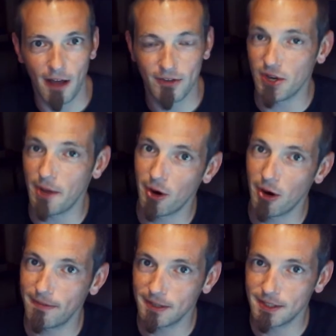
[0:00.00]
It's not
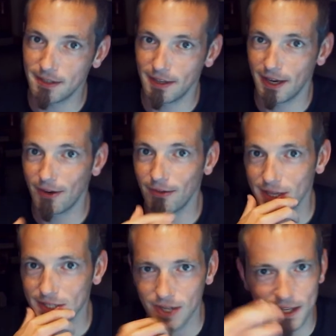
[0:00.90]
perfect,
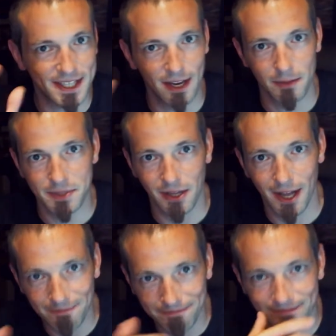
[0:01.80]
it's not Salem's Lot,